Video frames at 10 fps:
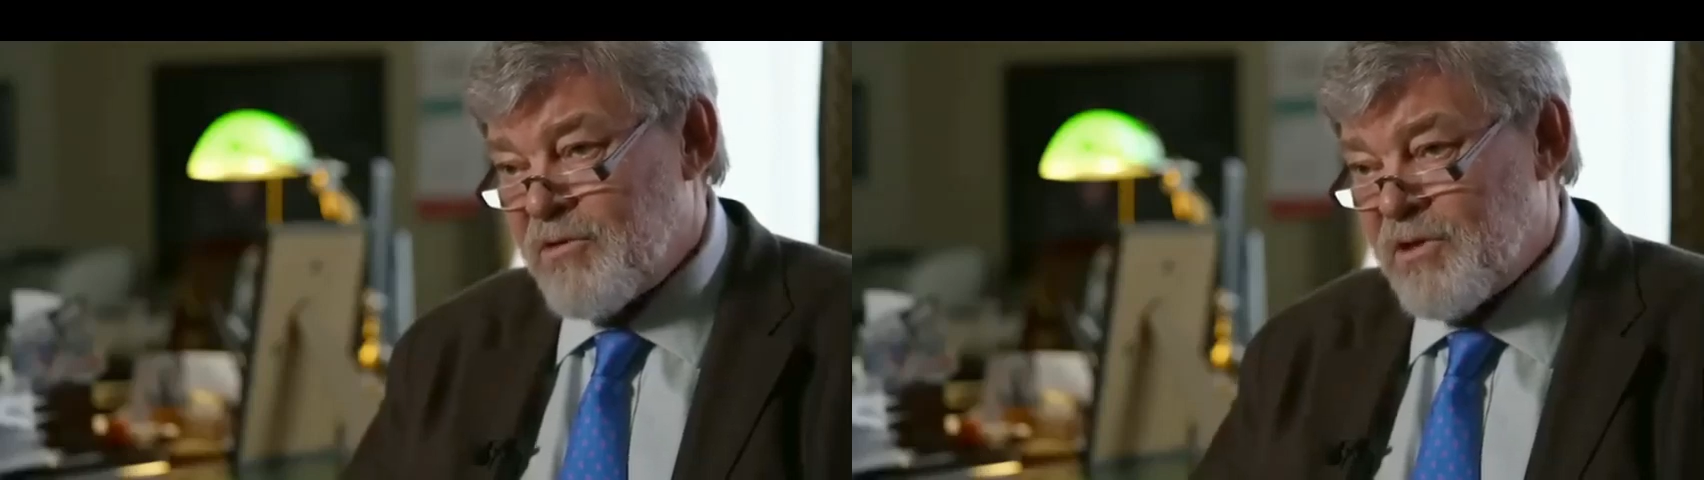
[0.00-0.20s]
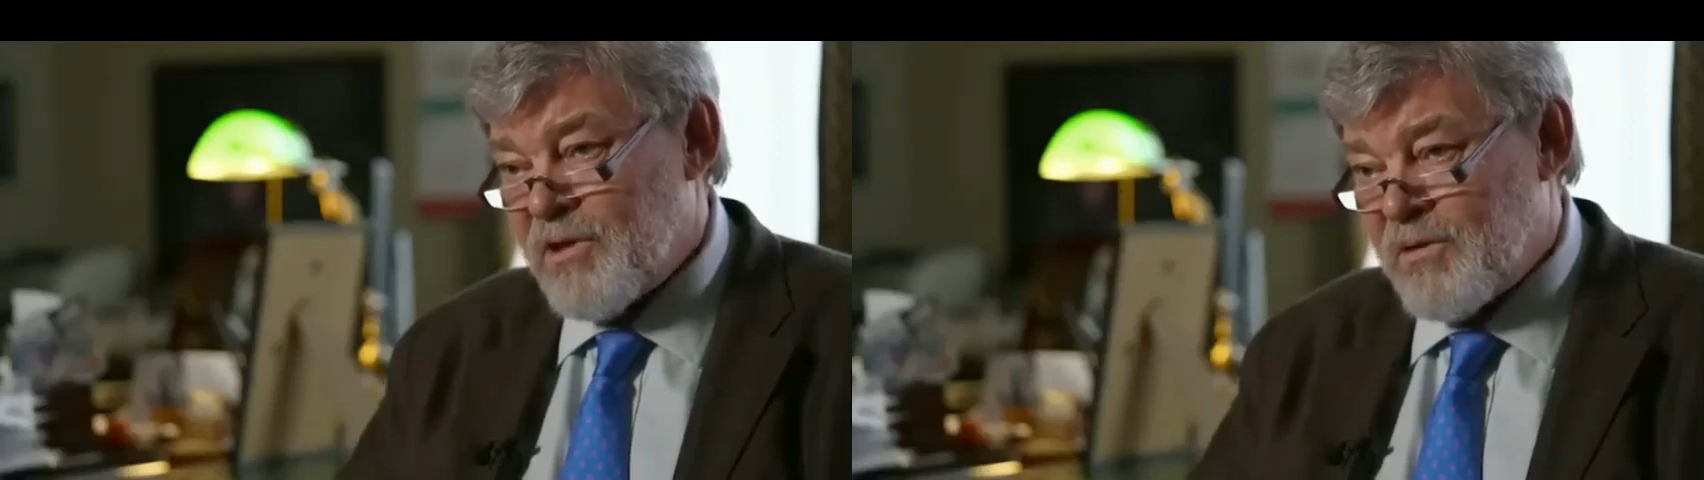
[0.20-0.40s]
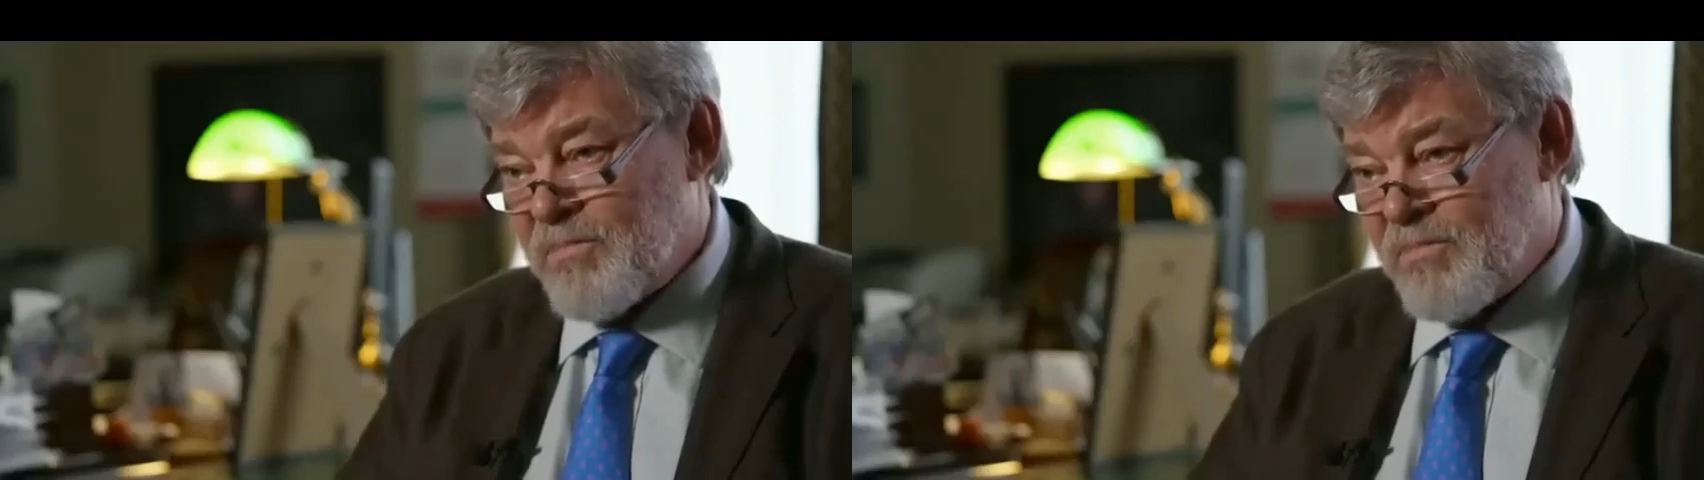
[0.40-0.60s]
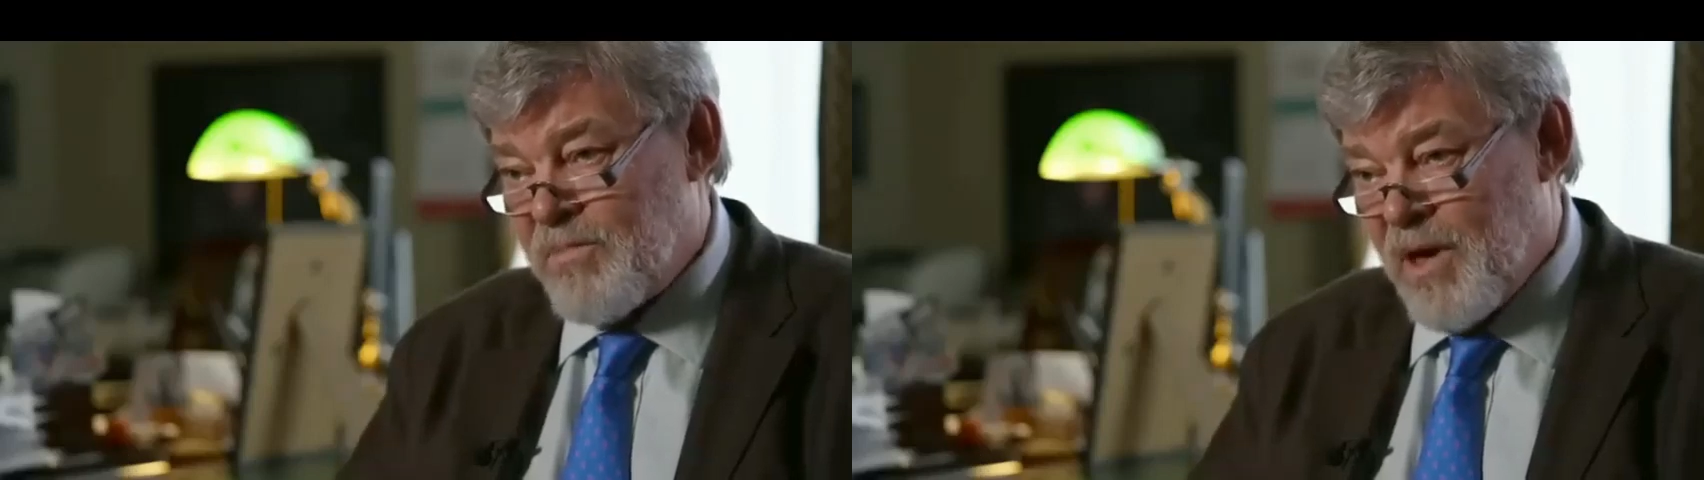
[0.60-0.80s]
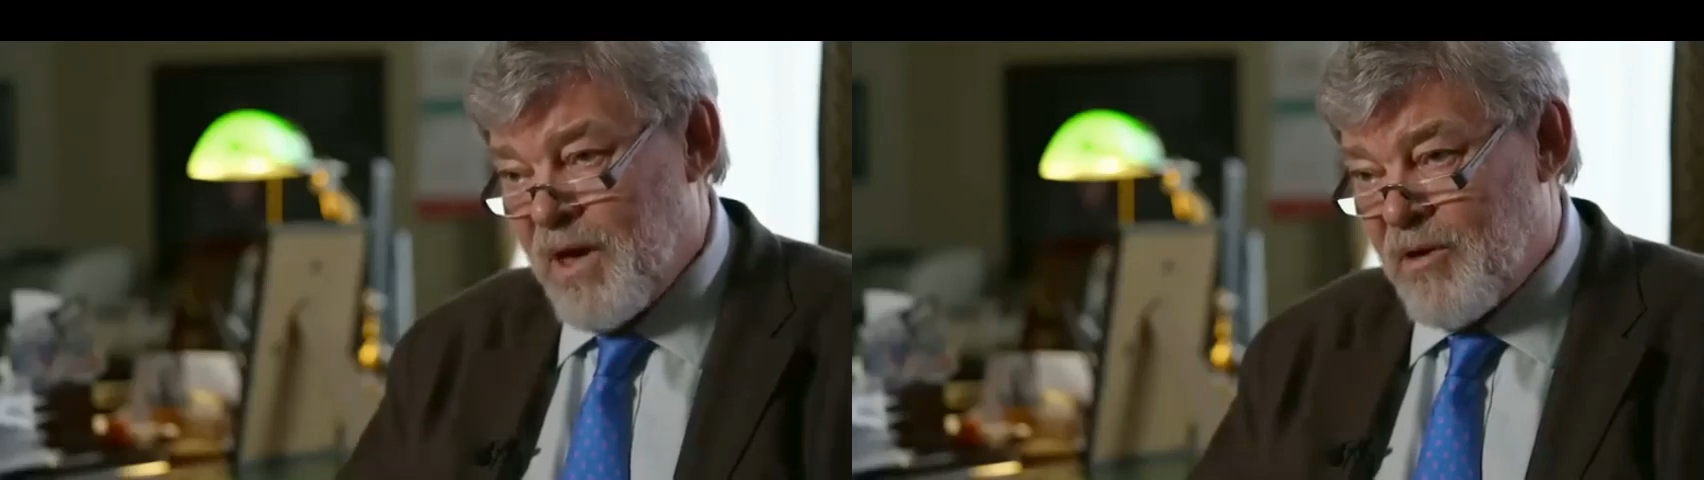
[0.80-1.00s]
not
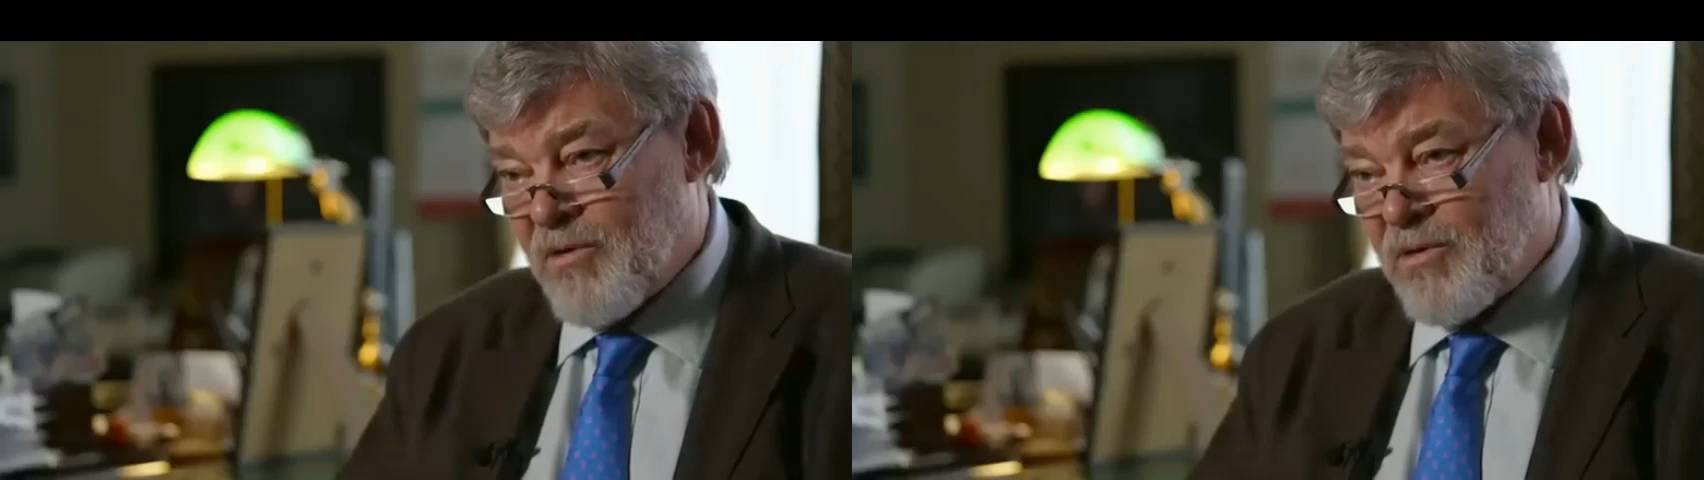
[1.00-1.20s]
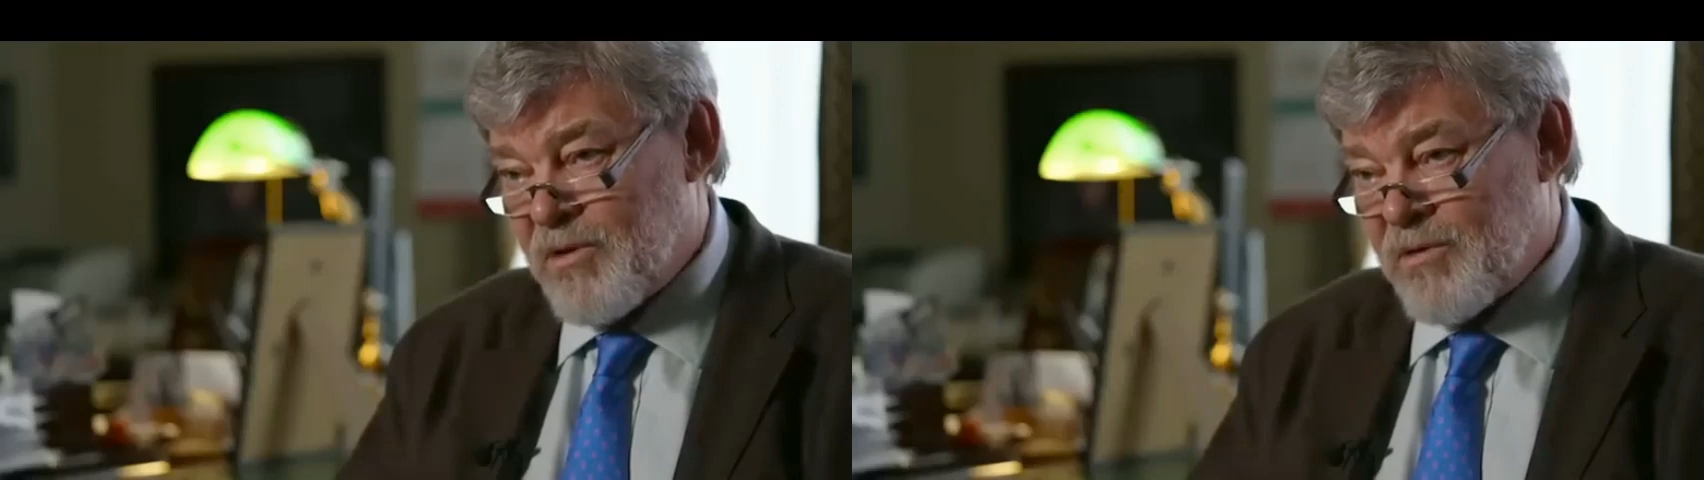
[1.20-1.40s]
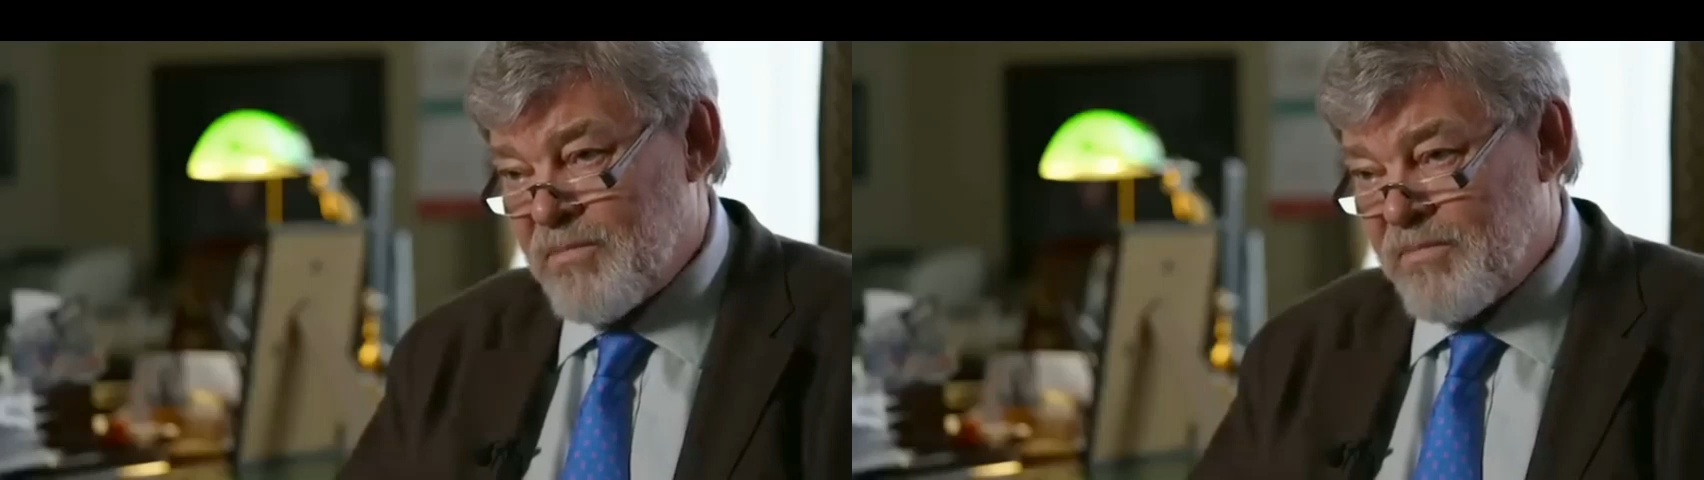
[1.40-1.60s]
expect Prigozhin